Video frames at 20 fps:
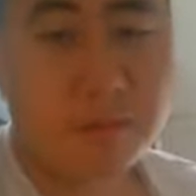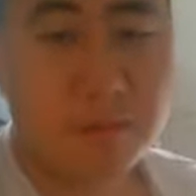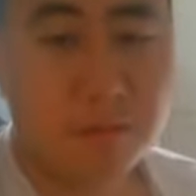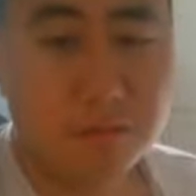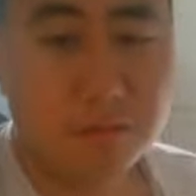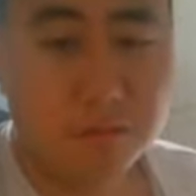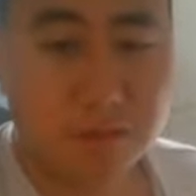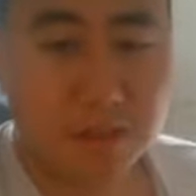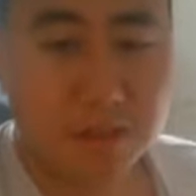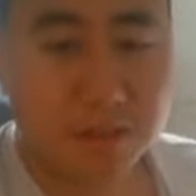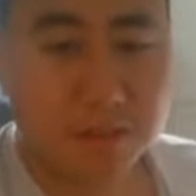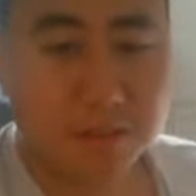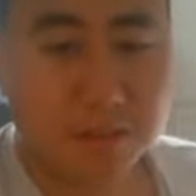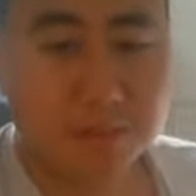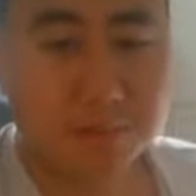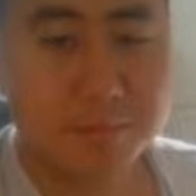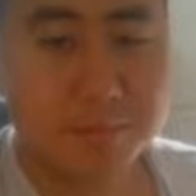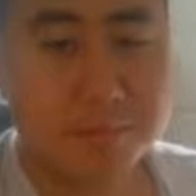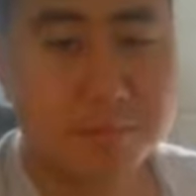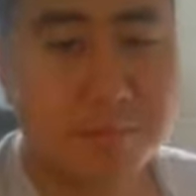Oh yes,
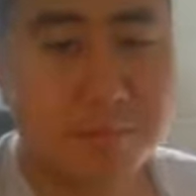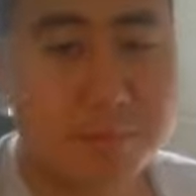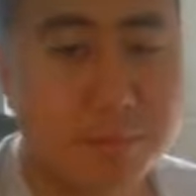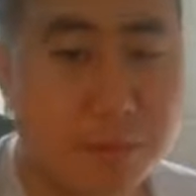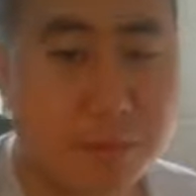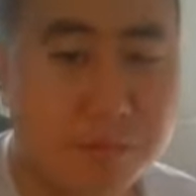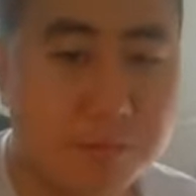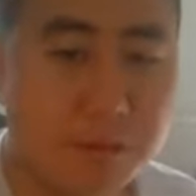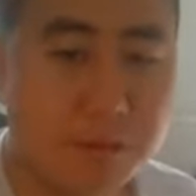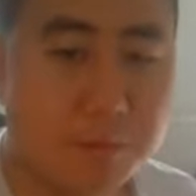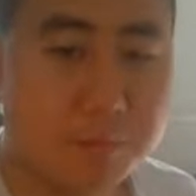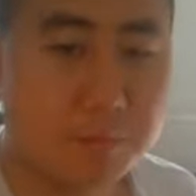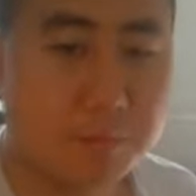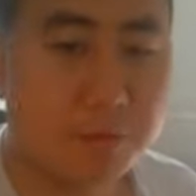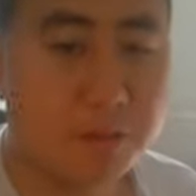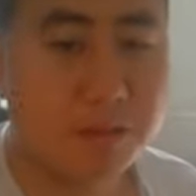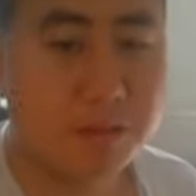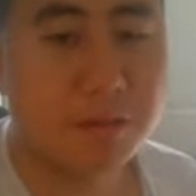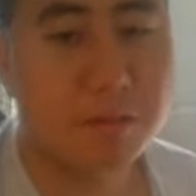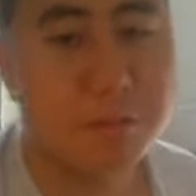I'm totally
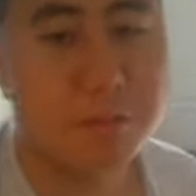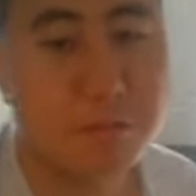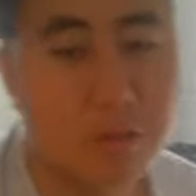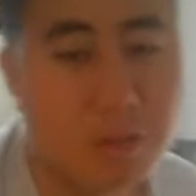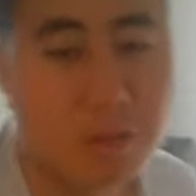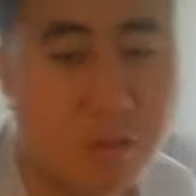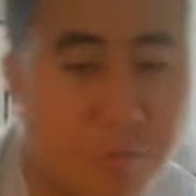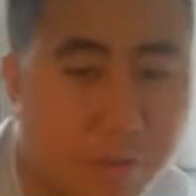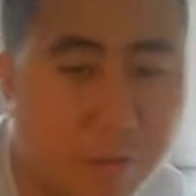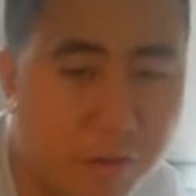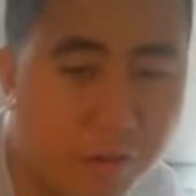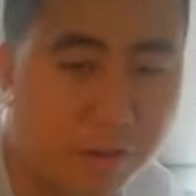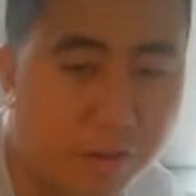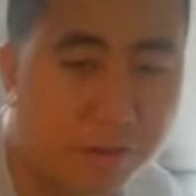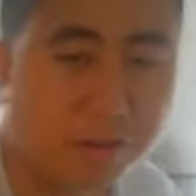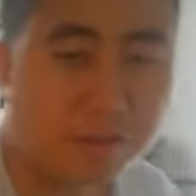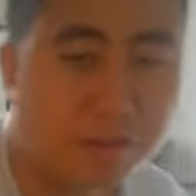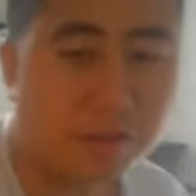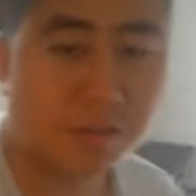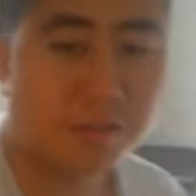blocking the way, am I?
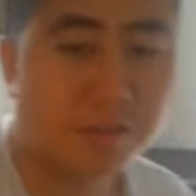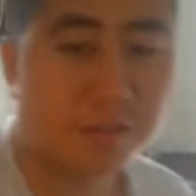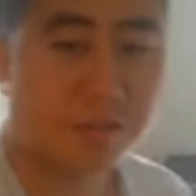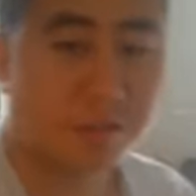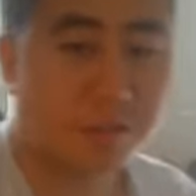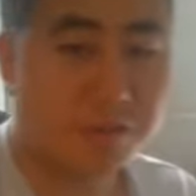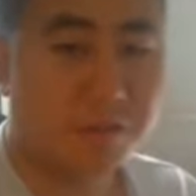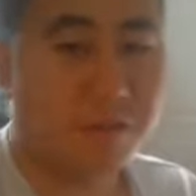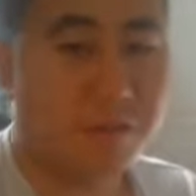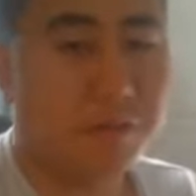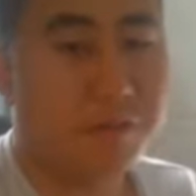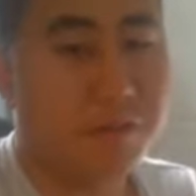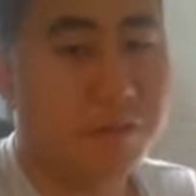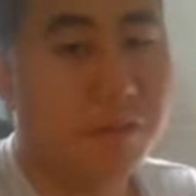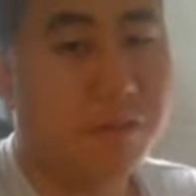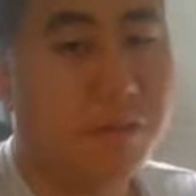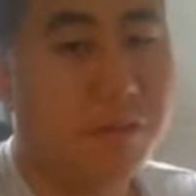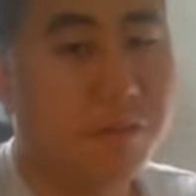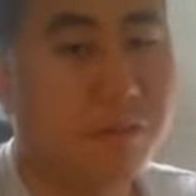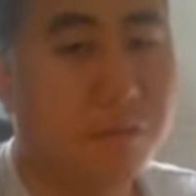Just to show you the
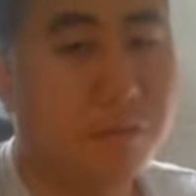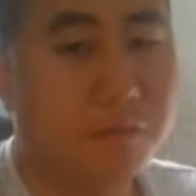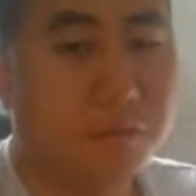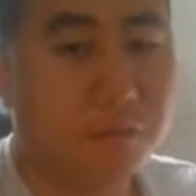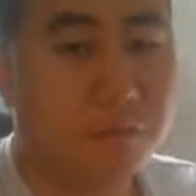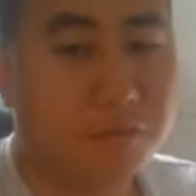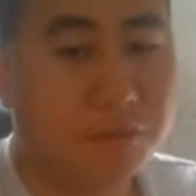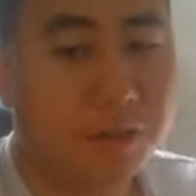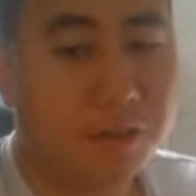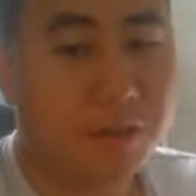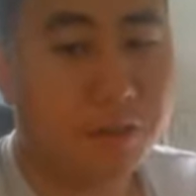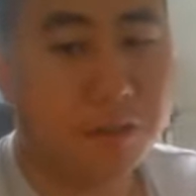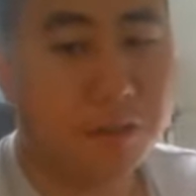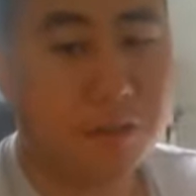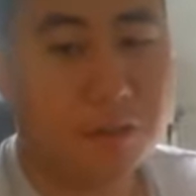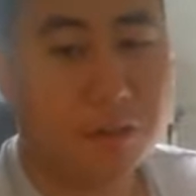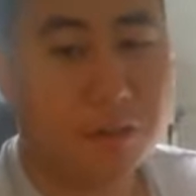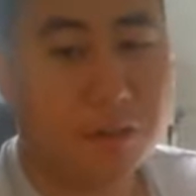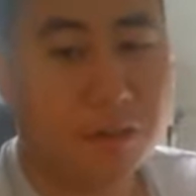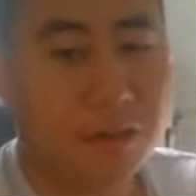view of the train.
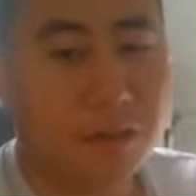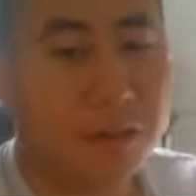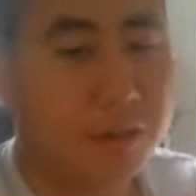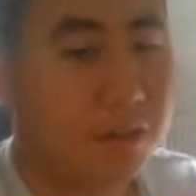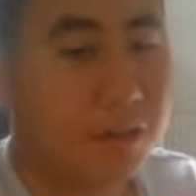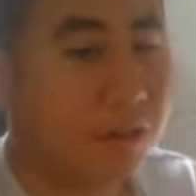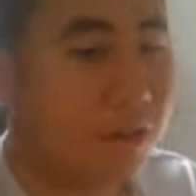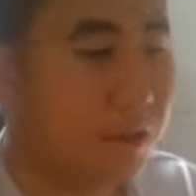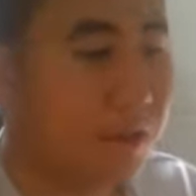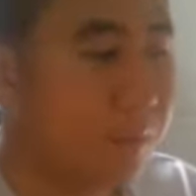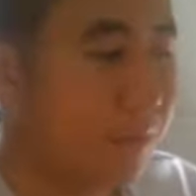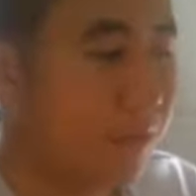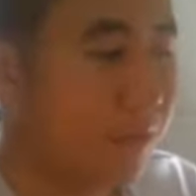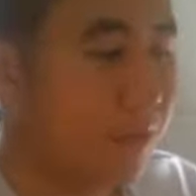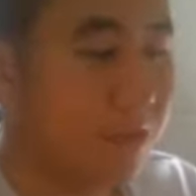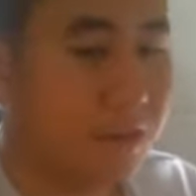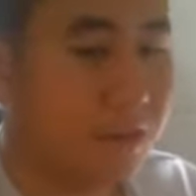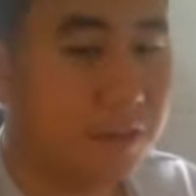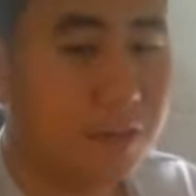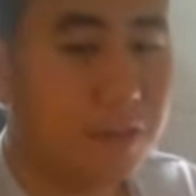Am I?